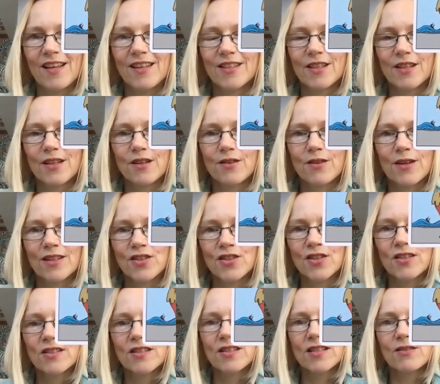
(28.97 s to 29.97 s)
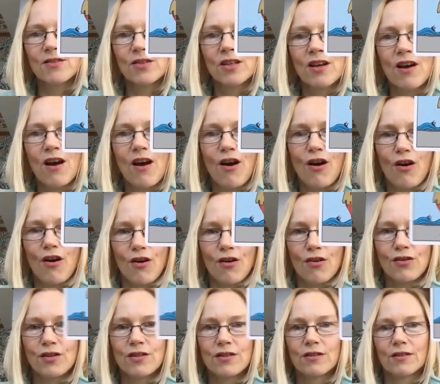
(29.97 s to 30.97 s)
So as you can see on the
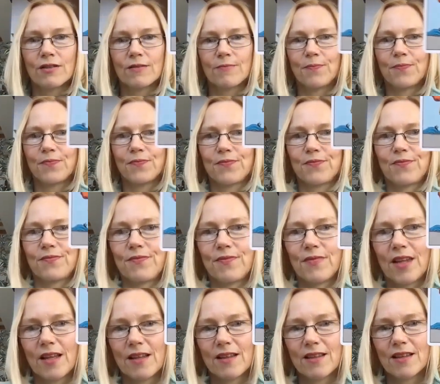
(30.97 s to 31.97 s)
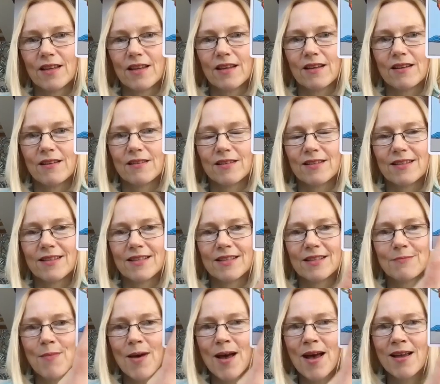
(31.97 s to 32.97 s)
card, there's
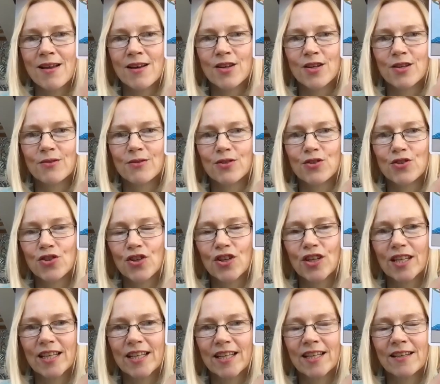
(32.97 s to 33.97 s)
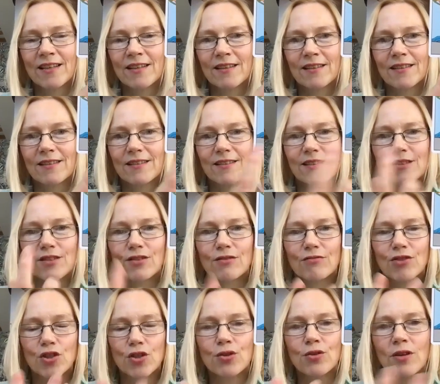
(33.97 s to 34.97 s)
this man who is juggling
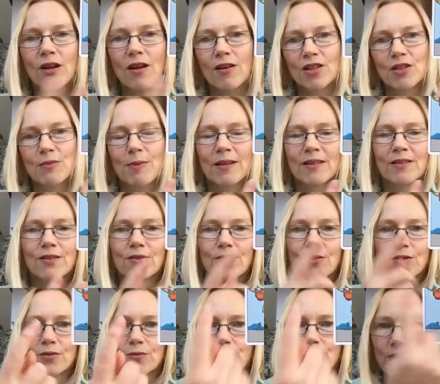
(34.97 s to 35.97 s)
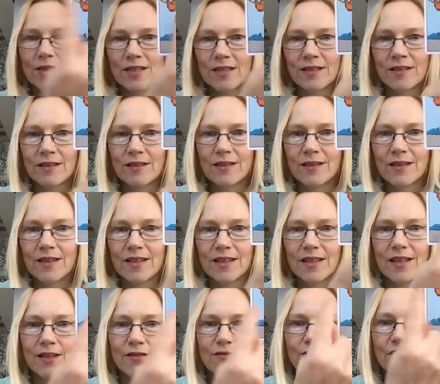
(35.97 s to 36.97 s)
two large pentacles within
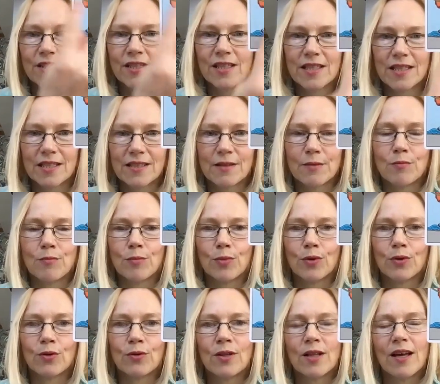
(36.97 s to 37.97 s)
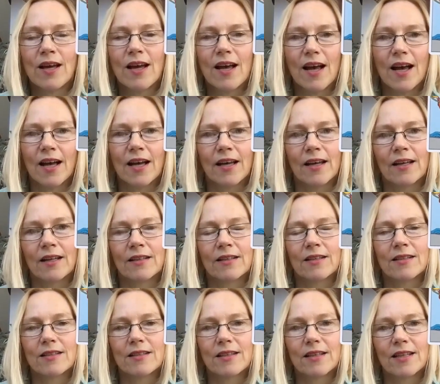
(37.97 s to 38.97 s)
the infinity symbol,
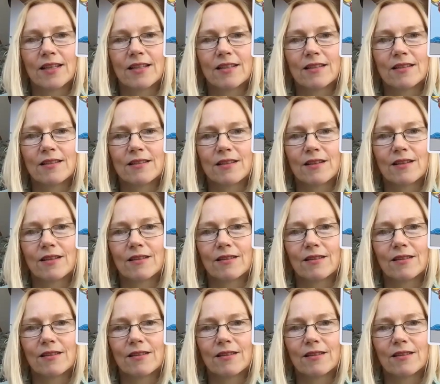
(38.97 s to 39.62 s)
and he's